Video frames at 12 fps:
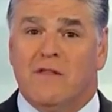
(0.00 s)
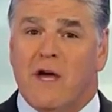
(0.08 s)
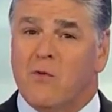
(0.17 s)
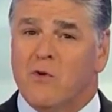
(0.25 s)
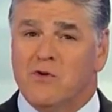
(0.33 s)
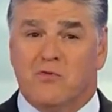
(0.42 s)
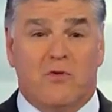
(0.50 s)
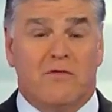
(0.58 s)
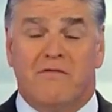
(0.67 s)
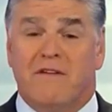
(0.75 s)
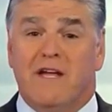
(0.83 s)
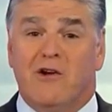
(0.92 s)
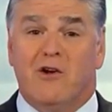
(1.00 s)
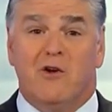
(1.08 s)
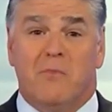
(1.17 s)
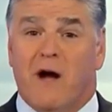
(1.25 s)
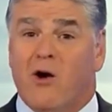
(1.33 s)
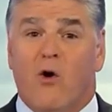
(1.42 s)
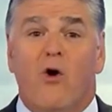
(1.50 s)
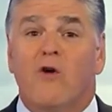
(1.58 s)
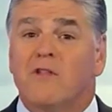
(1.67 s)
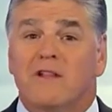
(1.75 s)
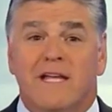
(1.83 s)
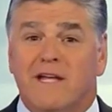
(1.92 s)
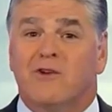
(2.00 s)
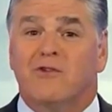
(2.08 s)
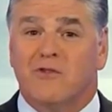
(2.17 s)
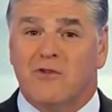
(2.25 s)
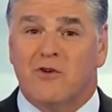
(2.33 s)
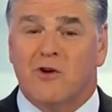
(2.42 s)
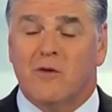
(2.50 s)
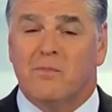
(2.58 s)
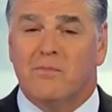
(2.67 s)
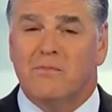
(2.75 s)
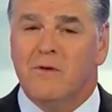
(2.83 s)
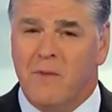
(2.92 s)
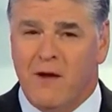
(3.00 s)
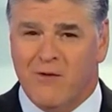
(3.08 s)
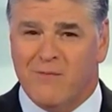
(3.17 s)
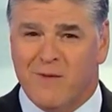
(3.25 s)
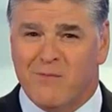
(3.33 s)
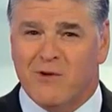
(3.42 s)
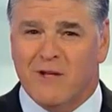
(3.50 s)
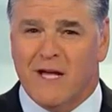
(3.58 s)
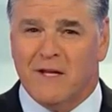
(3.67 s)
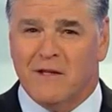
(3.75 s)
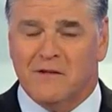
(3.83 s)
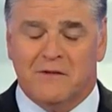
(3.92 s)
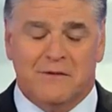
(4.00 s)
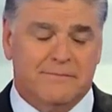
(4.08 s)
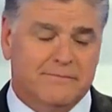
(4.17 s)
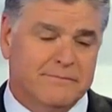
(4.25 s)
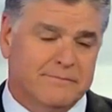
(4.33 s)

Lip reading: that was revered by all the leaders in Europe? You may remember a lot of this.